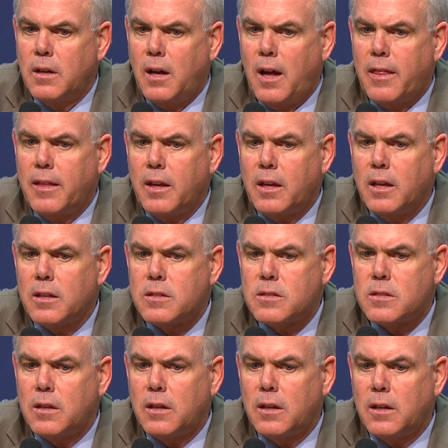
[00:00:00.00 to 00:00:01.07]
I think
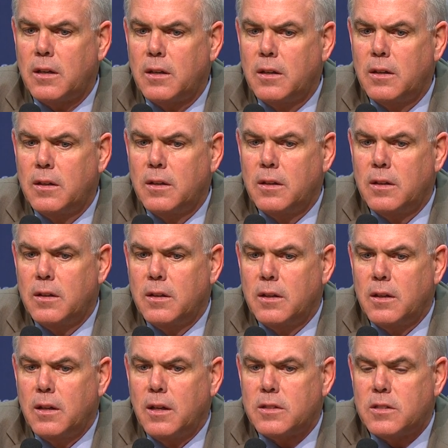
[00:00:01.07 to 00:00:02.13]
it's uh,
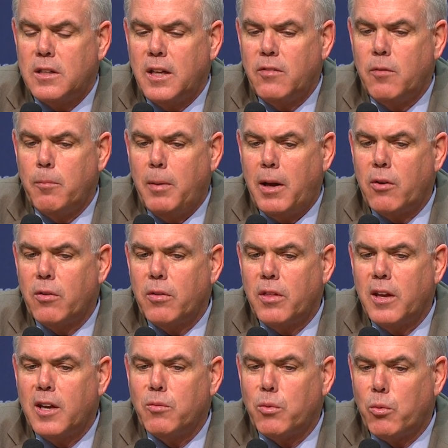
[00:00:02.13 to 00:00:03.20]
it's an even better
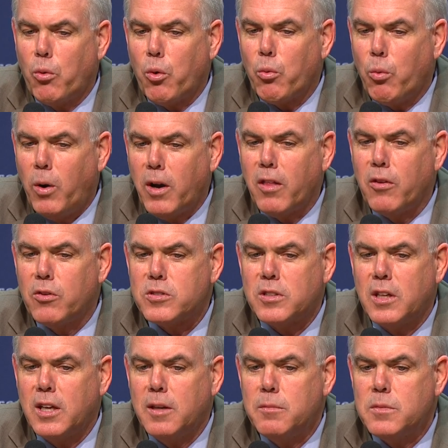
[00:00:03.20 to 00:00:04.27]
thing when we're one of those
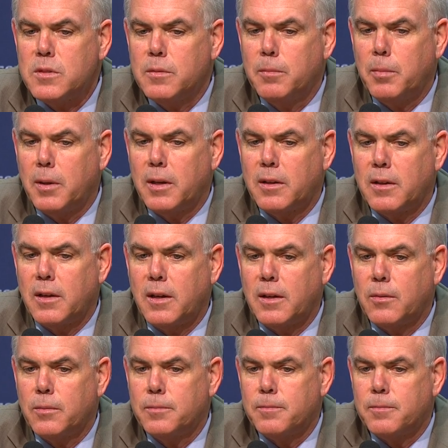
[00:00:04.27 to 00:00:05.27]
teams, but uh,